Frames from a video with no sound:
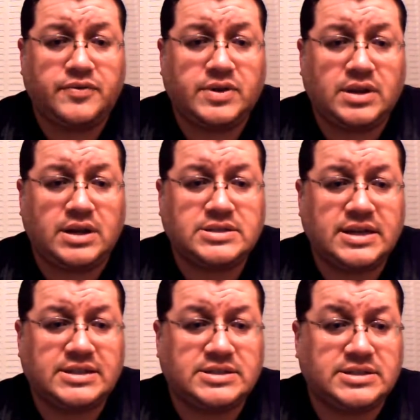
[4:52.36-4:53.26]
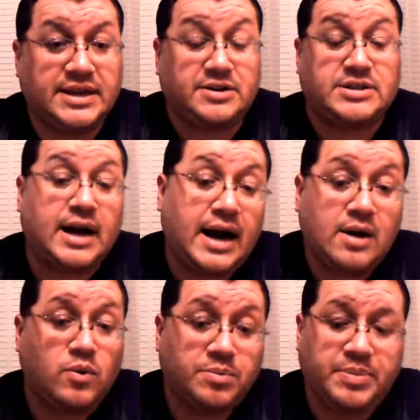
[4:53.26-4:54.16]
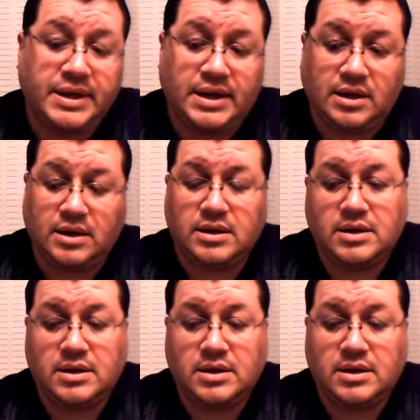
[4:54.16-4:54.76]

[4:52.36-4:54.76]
Los Angeles Lakers. I would be